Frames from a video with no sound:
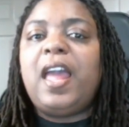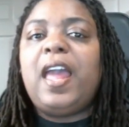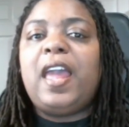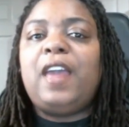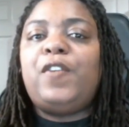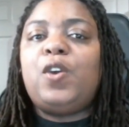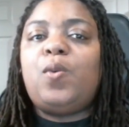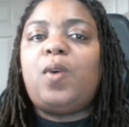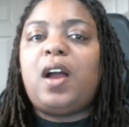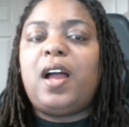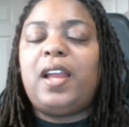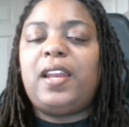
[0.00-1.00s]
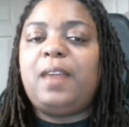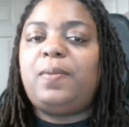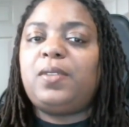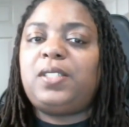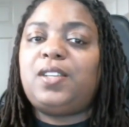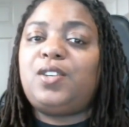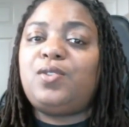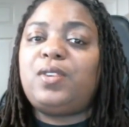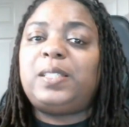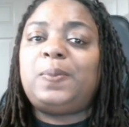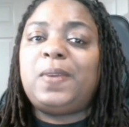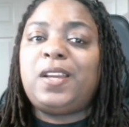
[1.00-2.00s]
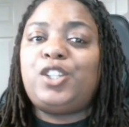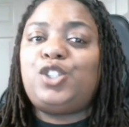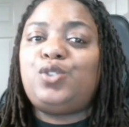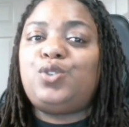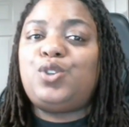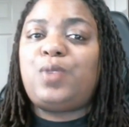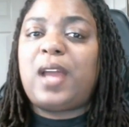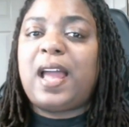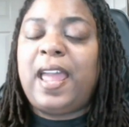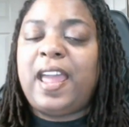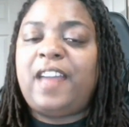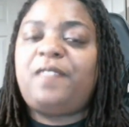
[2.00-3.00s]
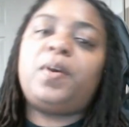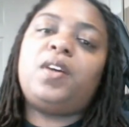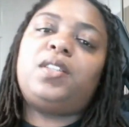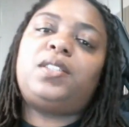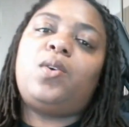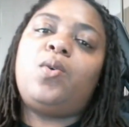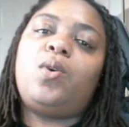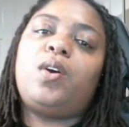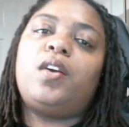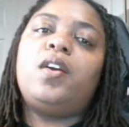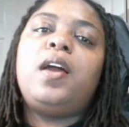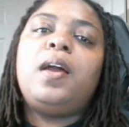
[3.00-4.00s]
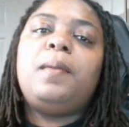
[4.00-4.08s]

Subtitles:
If you were unable to do this because you do not have books or